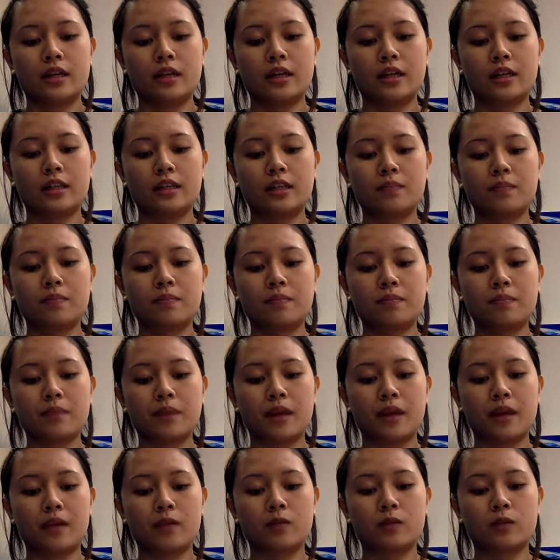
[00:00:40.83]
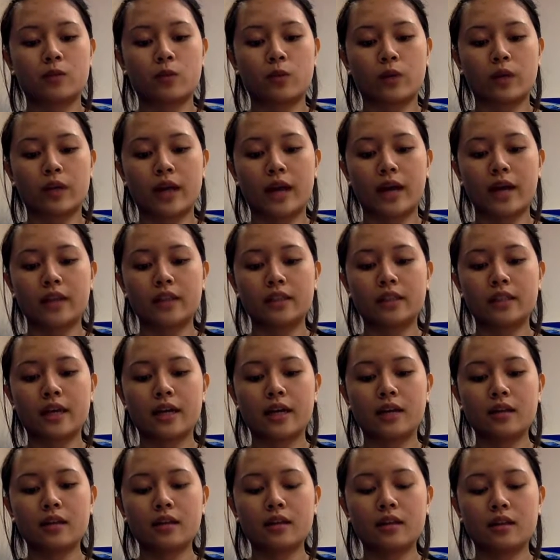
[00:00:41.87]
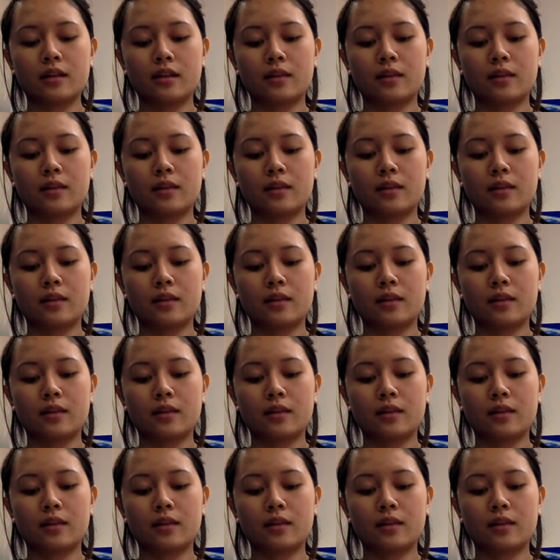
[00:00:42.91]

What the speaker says: his pain was 1 out of 10.